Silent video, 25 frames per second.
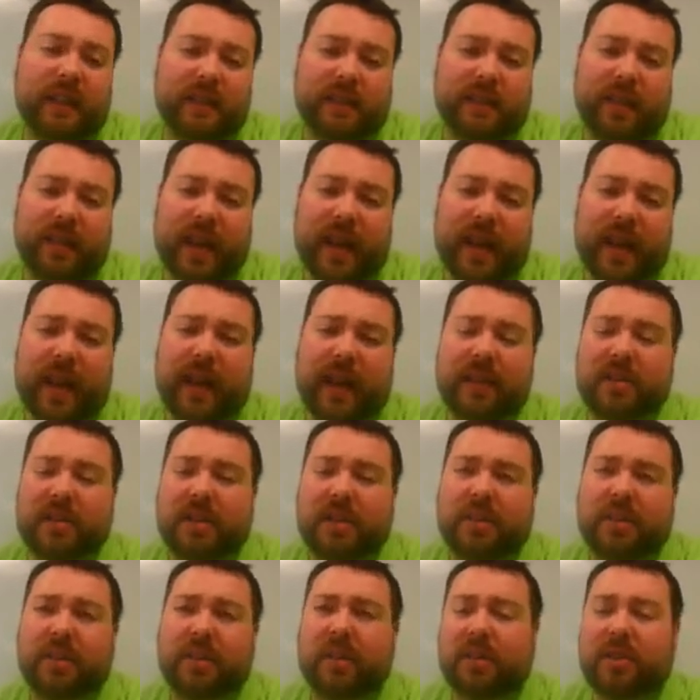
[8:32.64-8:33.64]
is that? And
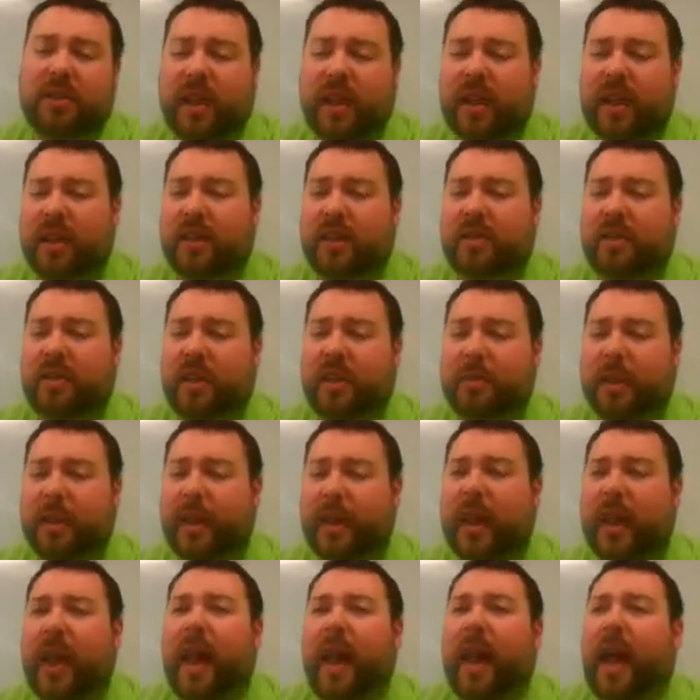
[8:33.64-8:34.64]
so you could try to
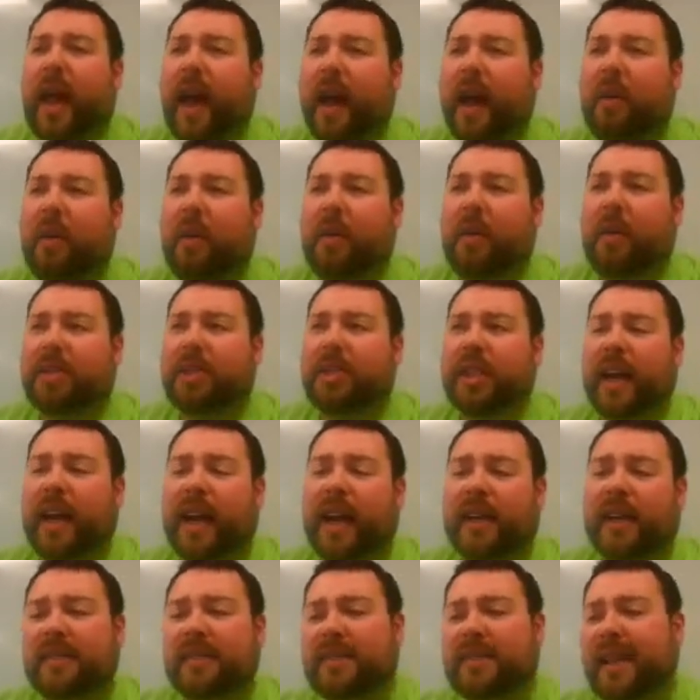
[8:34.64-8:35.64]
determine how much
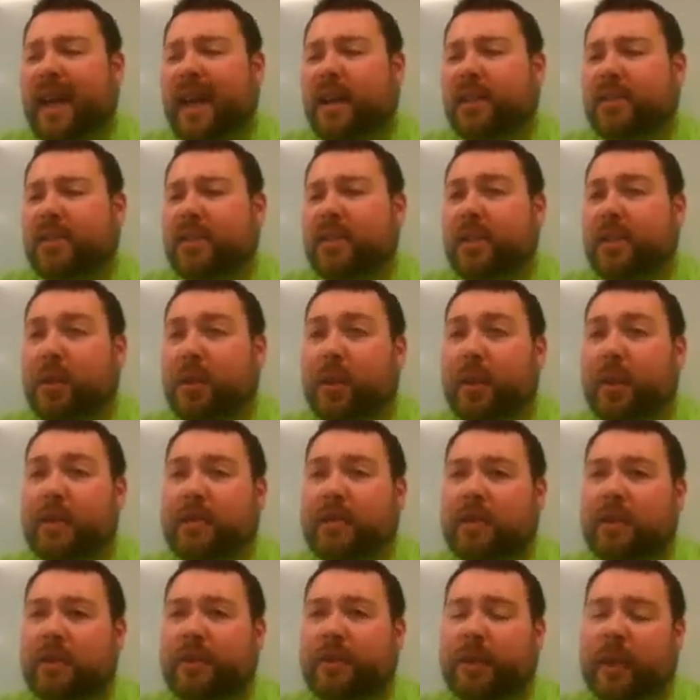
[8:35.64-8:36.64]
gas is actually going
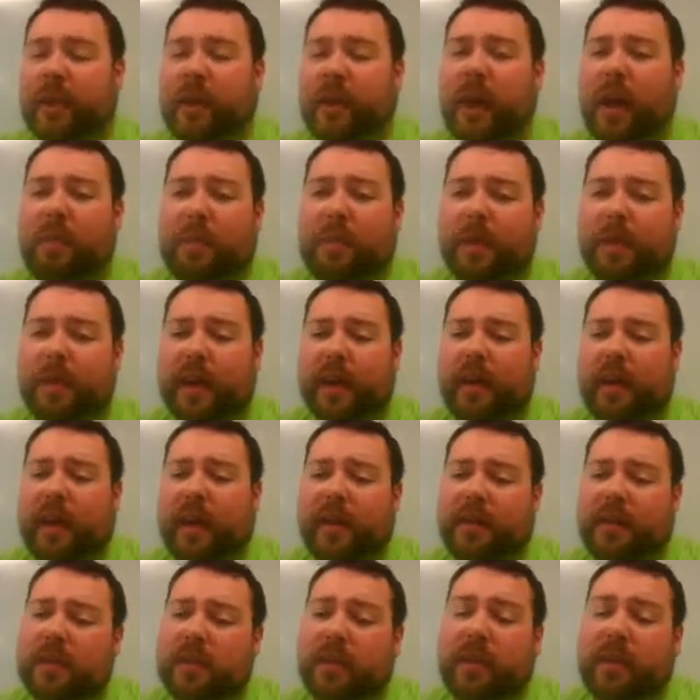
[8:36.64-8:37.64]
to fill up in there.
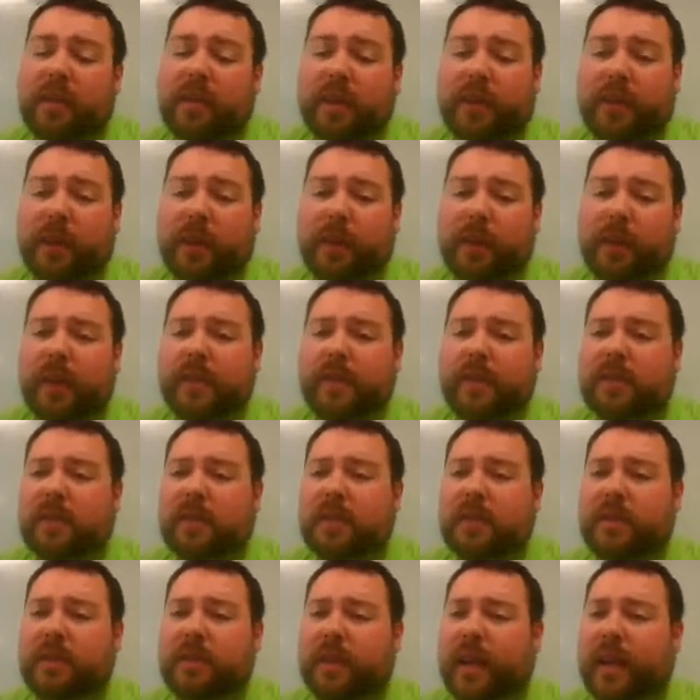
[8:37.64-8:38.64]
And so there are different ways to
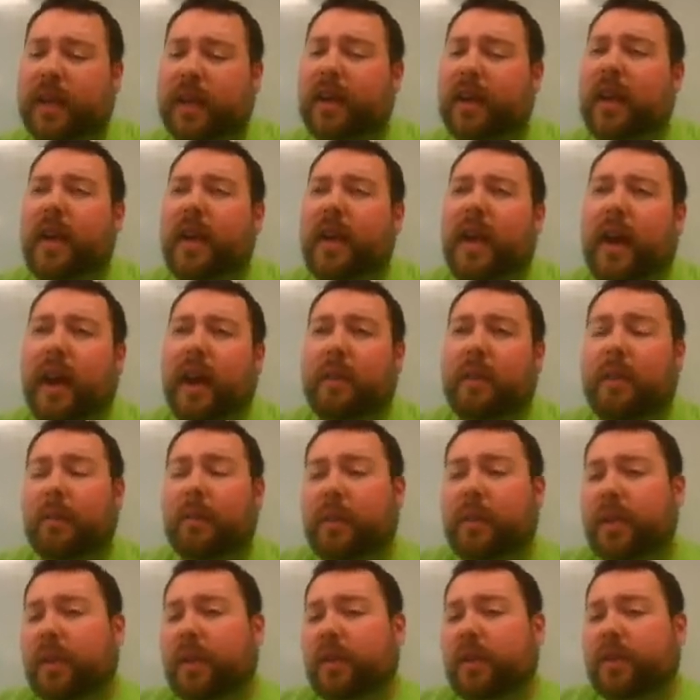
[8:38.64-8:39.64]
do that. And
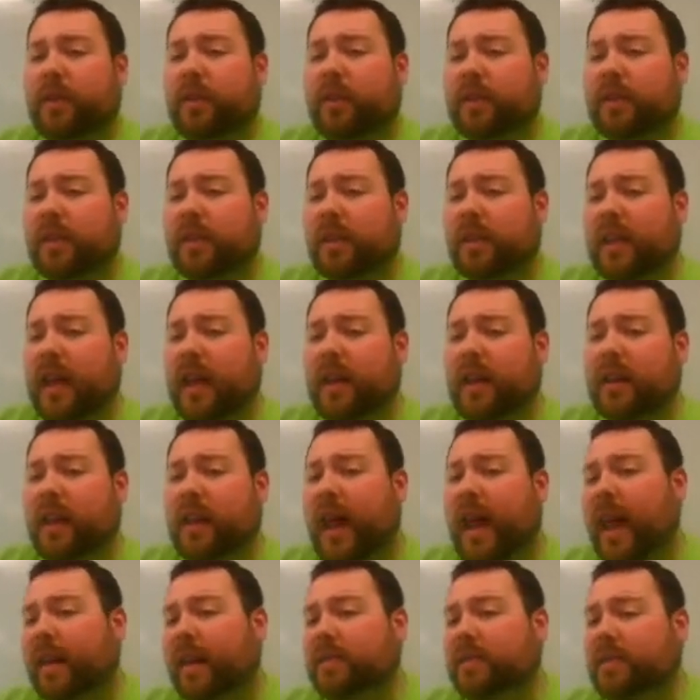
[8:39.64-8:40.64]
we looked at that
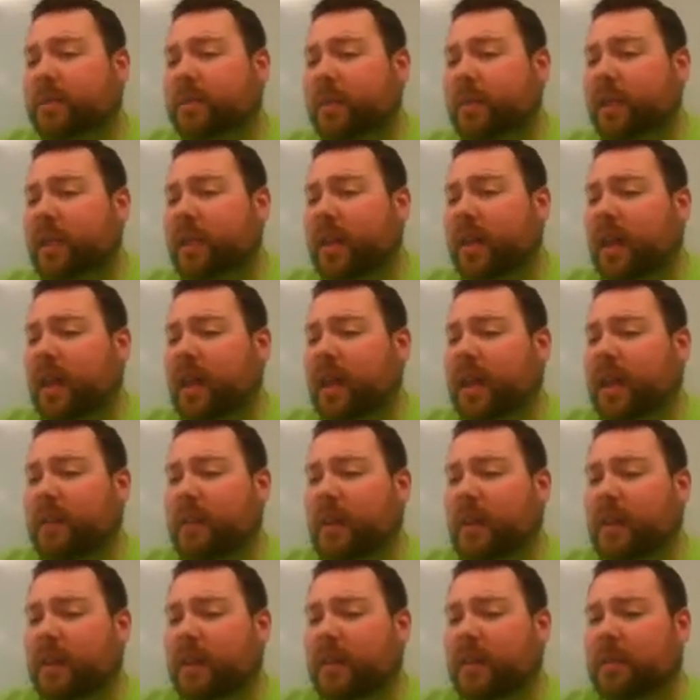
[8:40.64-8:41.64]
last week
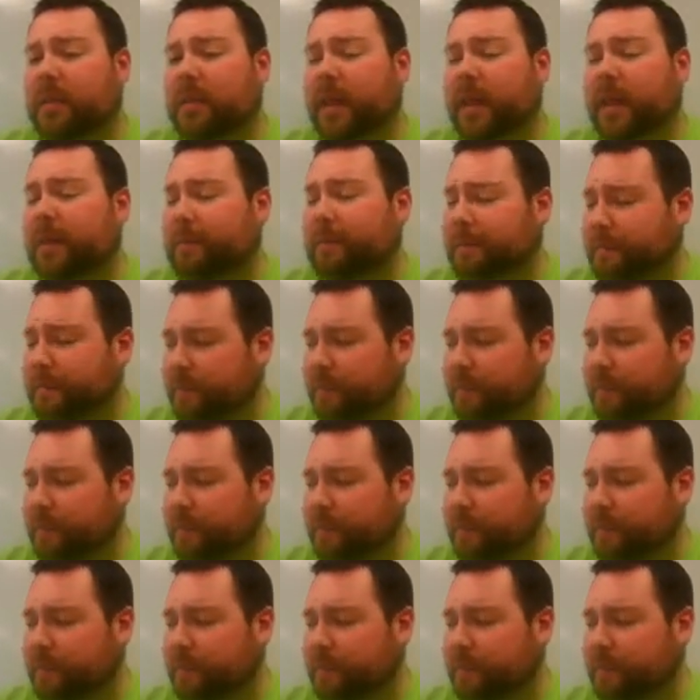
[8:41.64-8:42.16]
a little bit.